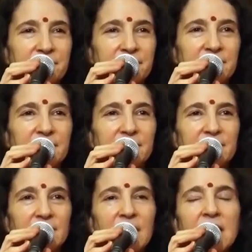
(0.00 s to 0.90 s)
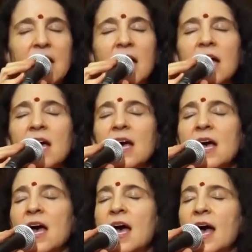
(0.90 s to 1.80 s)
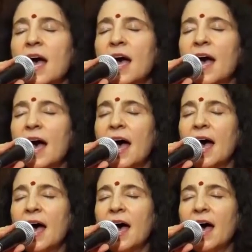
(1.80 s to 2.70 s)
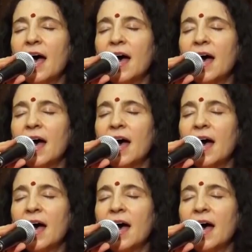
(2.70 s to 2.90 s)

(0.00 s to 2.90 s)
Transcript: [no speech]